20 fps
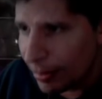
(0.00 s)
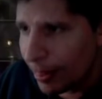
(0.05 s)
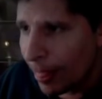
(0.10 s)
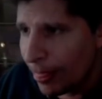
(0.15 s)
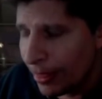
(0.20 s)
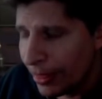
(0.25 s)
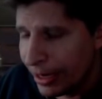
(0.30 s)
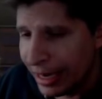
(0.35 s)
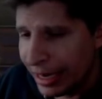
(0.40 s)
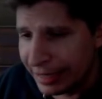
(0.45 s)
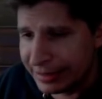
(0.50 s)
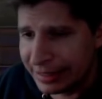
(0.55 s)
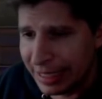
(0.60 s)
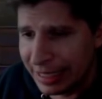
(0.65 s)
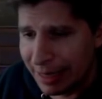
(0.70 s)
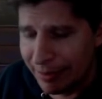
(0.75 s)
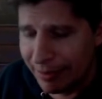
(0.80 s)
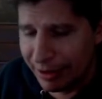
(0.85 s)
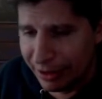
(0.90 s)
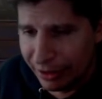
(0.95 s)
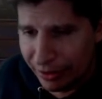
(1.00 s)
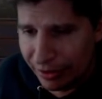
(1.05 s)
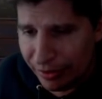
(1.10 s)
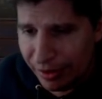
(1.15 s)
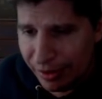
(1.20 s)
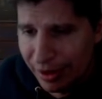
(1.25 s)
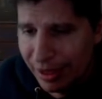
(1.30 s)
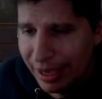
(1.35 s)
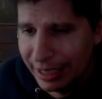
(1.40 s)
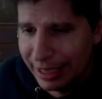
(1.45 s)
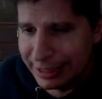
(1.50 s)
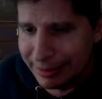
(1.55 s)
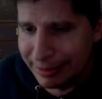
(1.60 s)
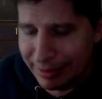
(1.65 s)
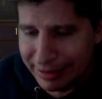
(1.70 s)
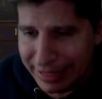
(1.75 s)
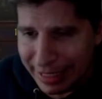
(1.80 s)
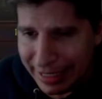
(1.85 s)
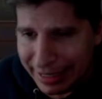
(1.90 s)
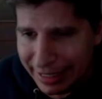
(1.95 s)
The next thing I'm going to do is I'm going
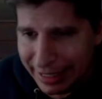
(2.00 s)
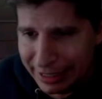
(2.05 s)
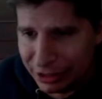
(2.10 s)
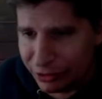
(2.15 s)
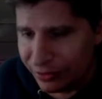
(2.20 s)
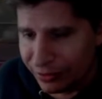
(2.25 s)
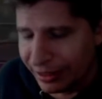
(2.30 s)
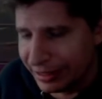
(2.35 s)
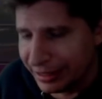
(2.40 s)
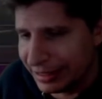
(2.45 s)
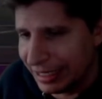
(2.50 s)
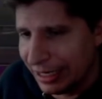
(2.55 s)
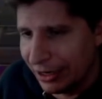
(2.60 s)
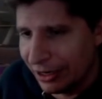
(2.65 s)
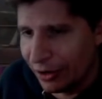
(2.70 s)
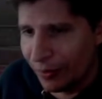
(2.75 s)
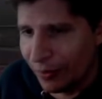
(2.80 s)
to take these strings here,